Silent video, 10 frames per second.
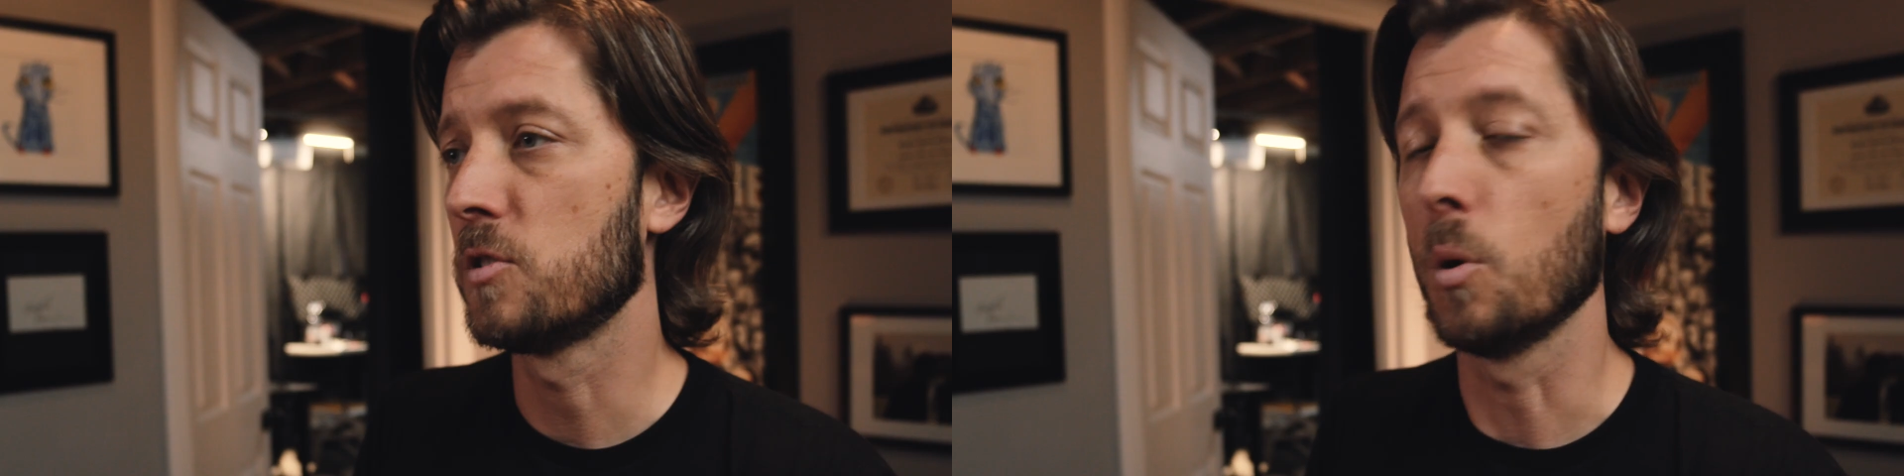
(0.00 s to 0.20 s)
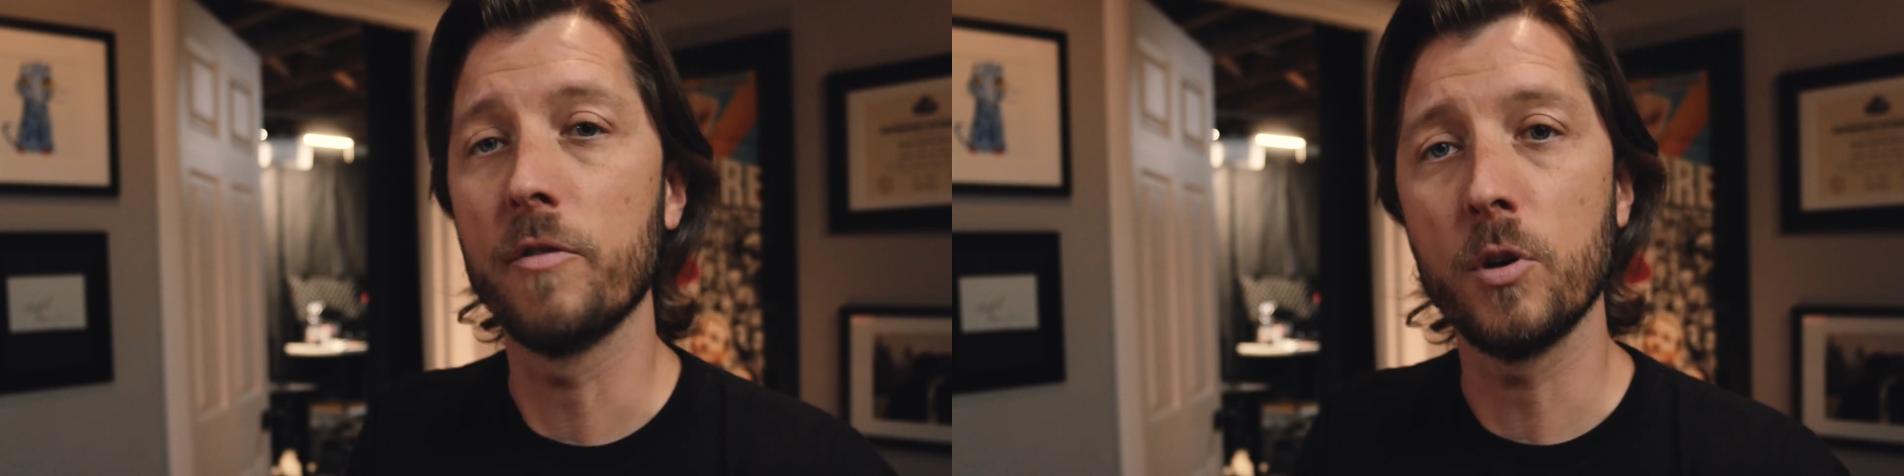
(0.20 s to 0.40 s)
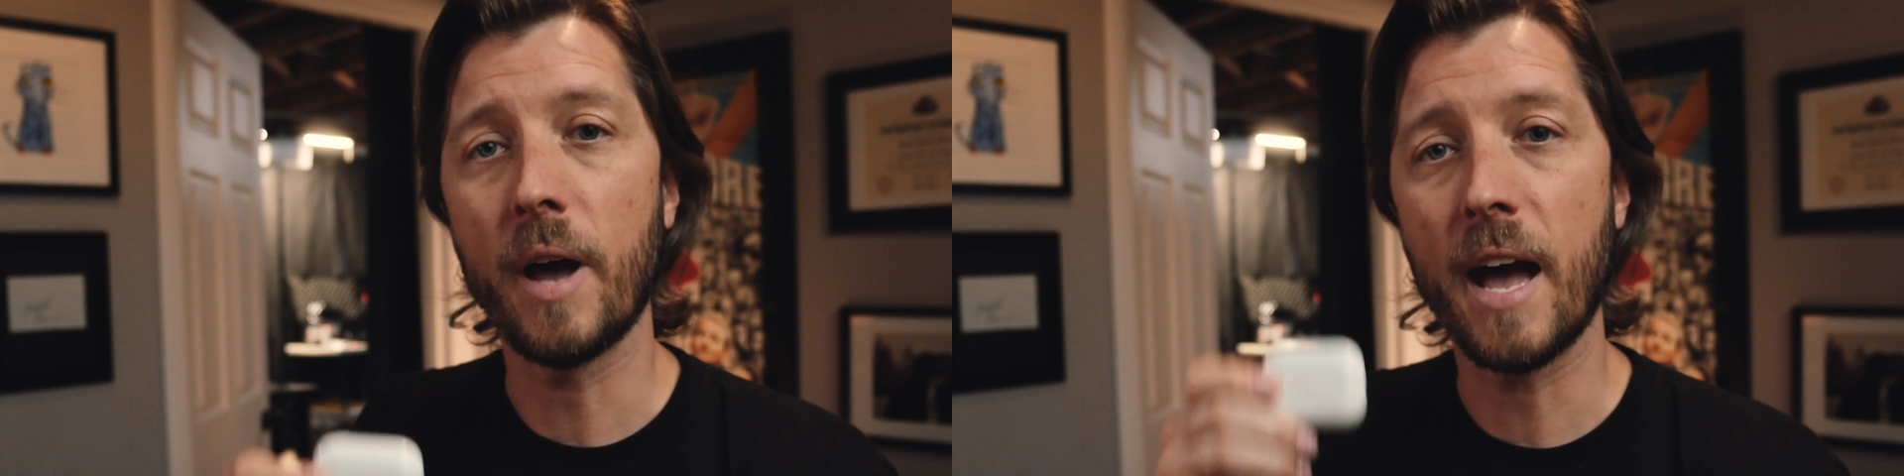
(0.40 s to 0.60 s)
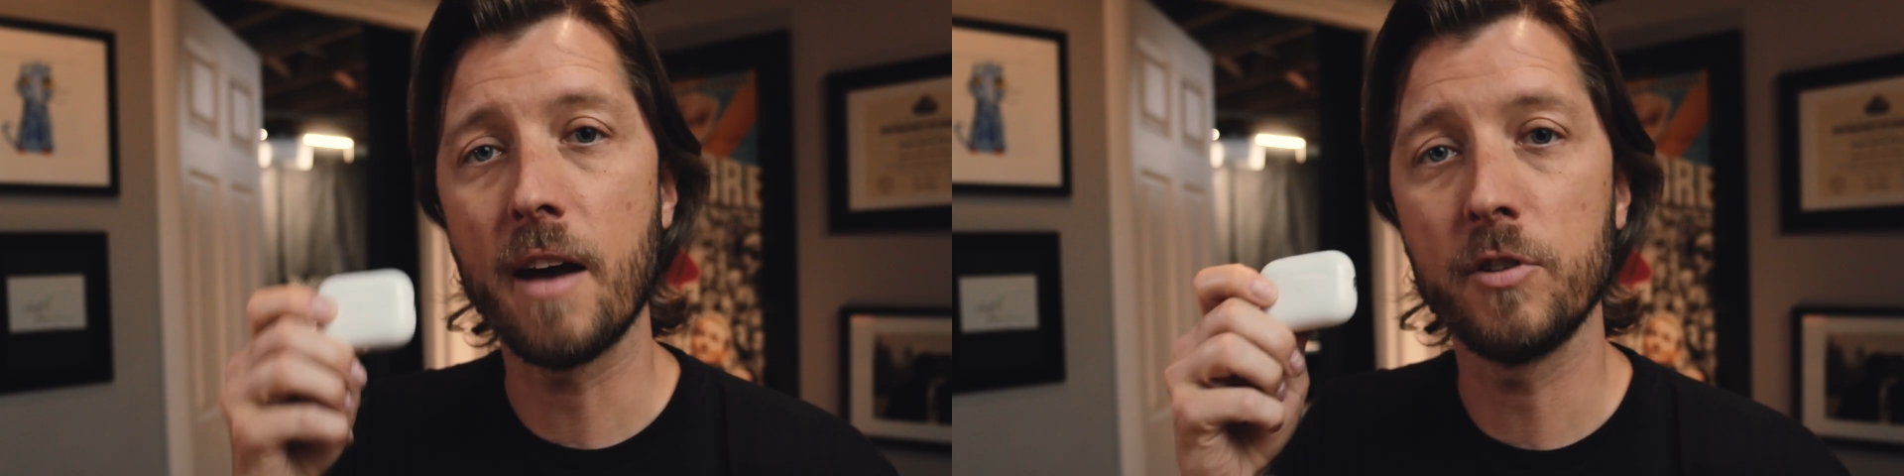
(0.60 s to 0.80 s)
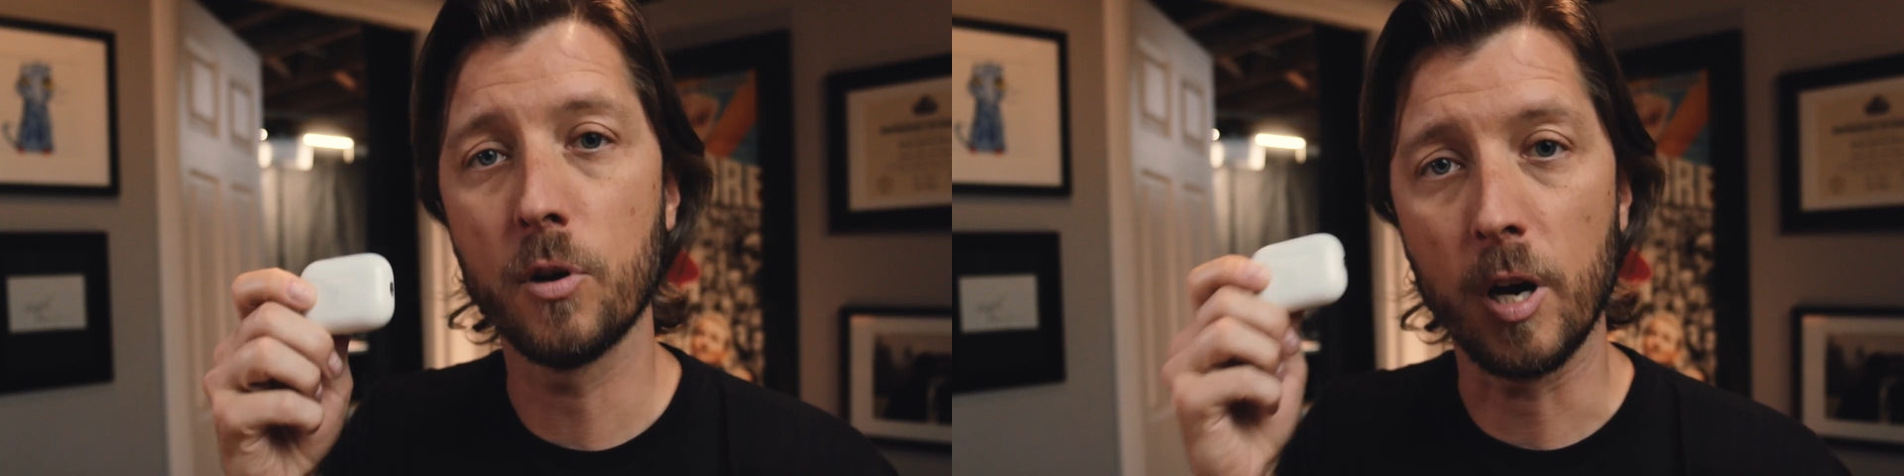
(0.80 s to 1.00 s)
So if you
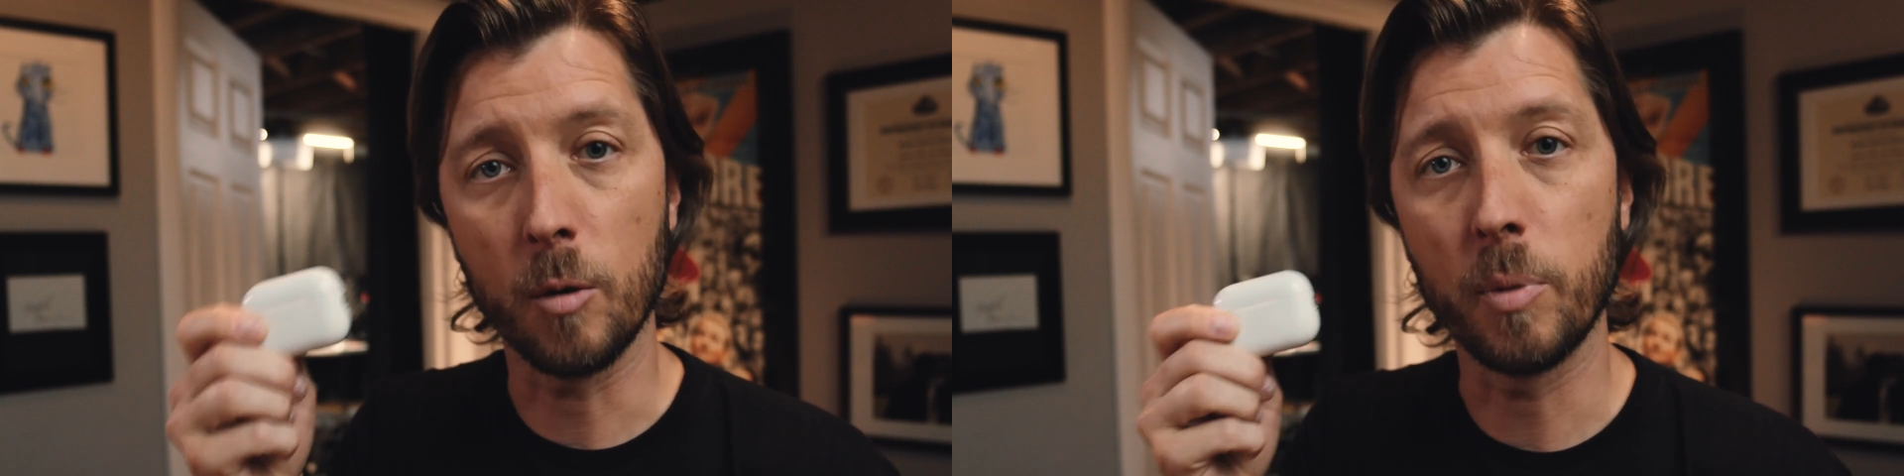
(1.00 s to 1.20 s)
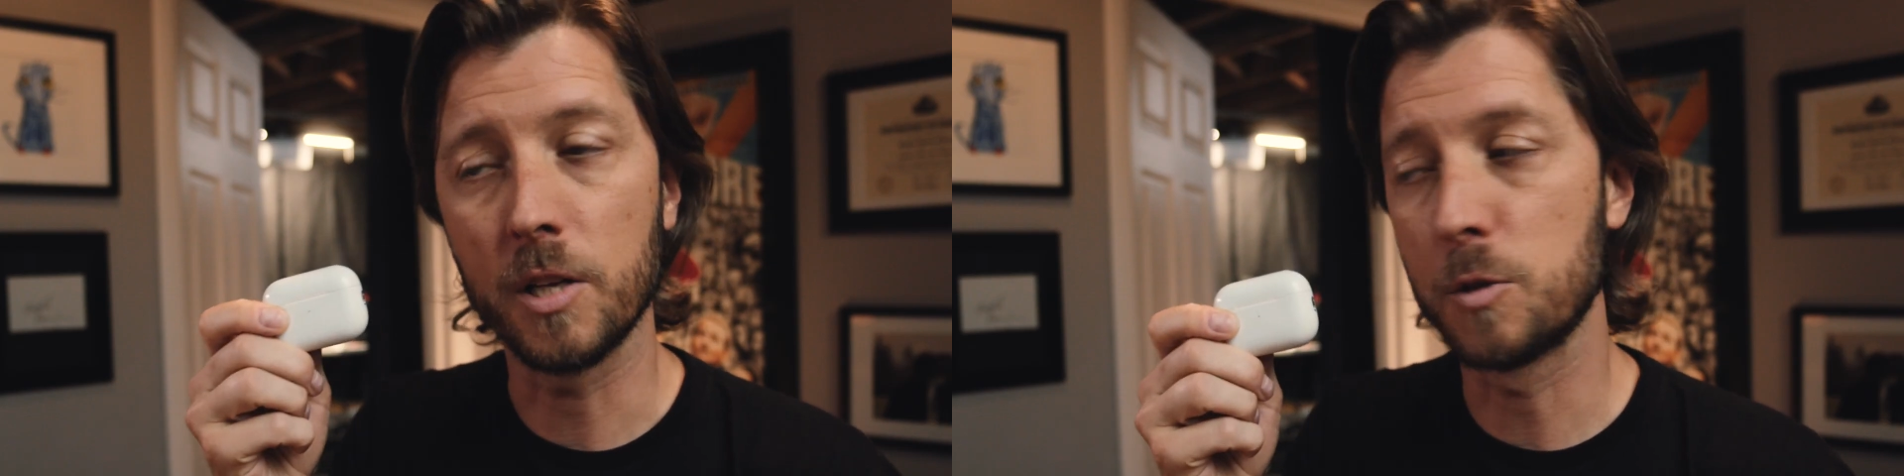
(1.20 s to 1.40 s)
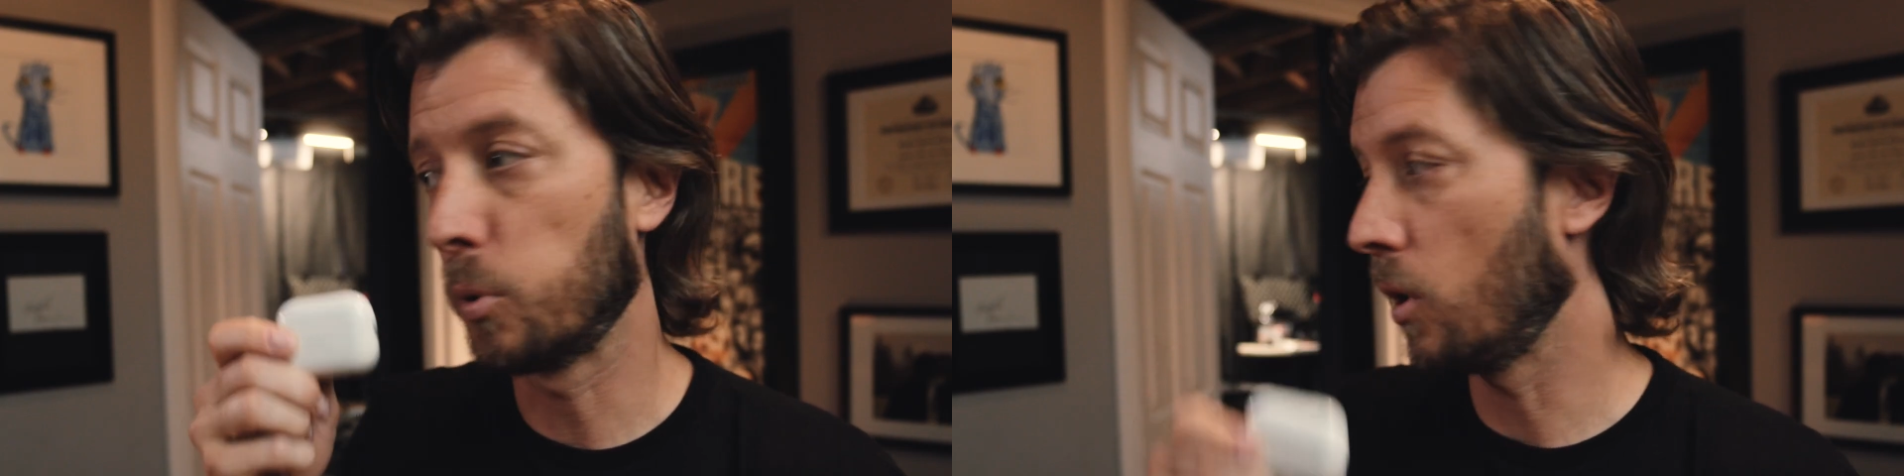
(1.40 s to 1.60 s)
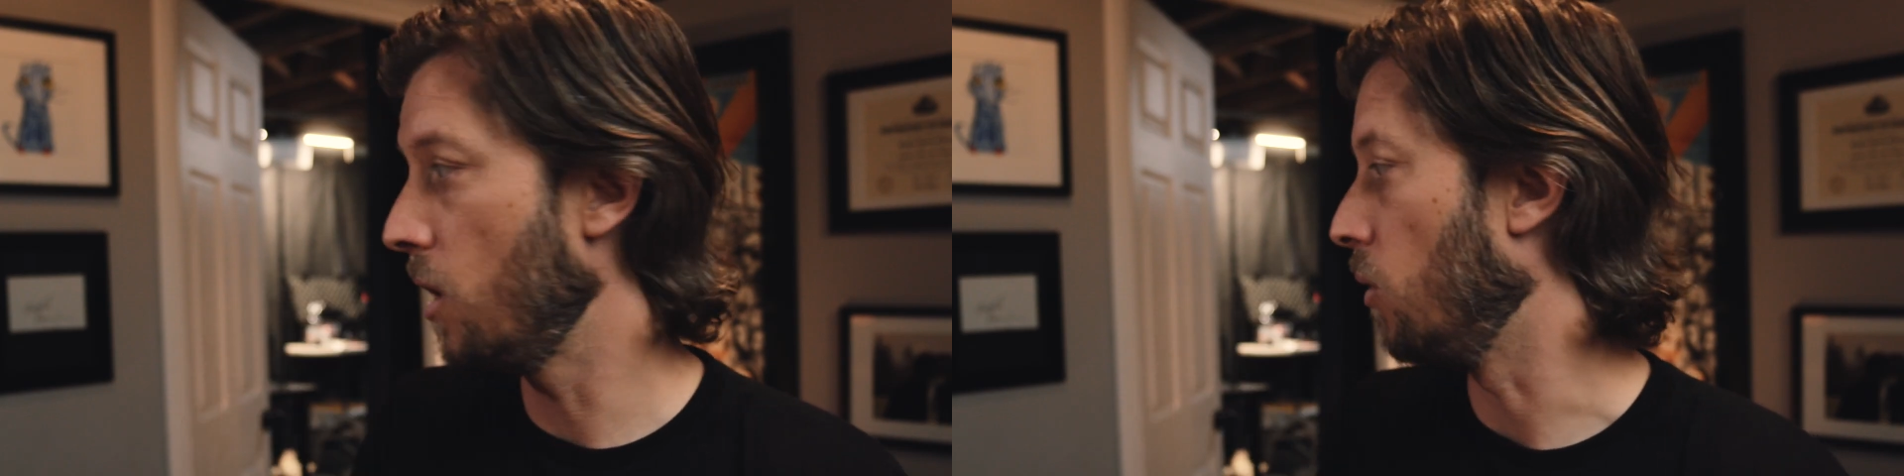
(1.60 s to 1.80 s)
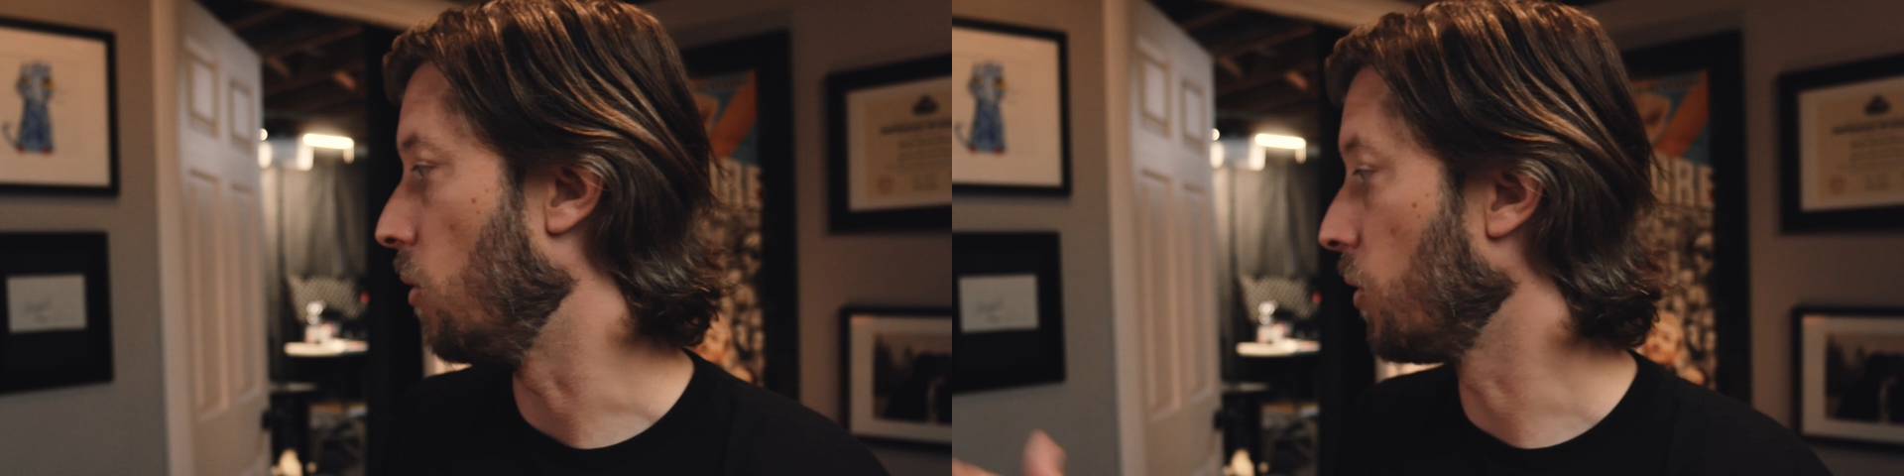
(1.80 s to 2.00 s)
have your AirPods Pro